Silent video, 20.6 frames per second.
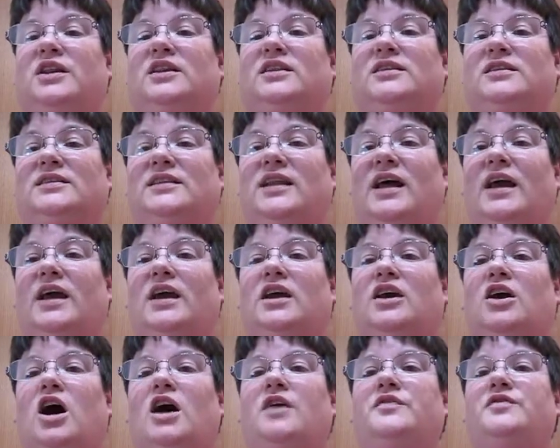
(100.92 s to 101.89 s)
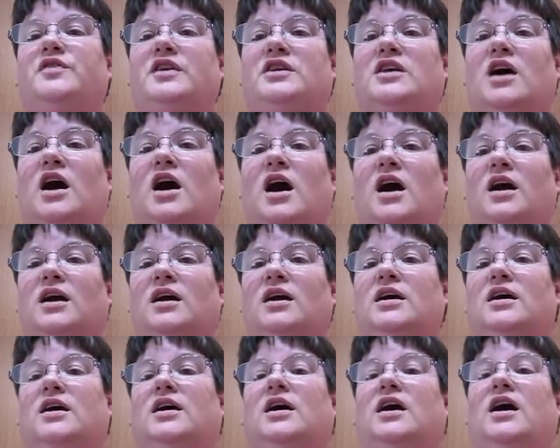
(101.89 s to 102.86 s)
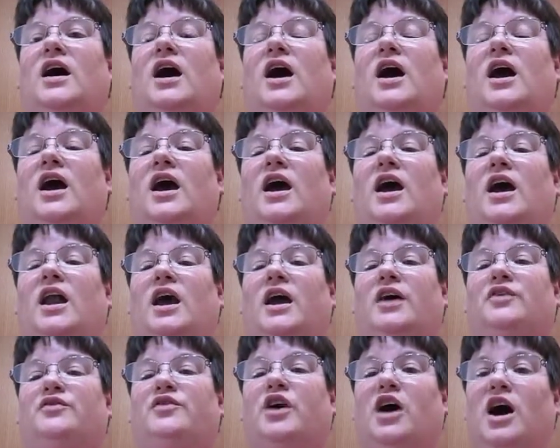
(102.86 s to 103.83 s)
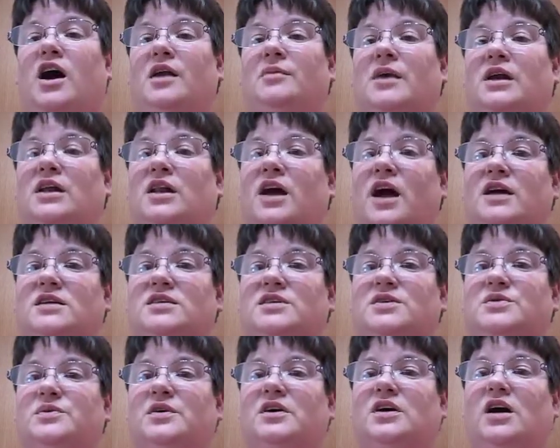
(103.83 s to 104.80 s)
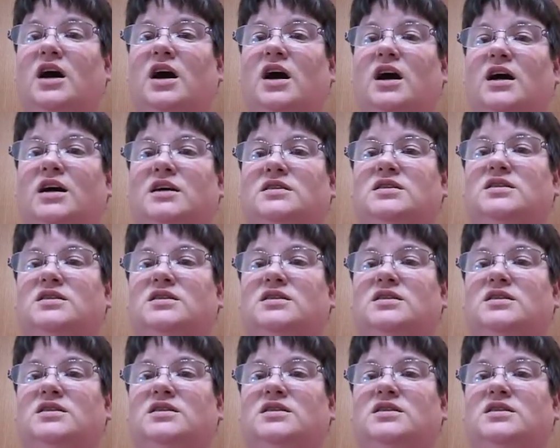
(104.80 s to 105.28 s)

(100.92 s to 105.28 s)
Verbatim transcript: the lake off the dock and I had forgotten my glasses were on,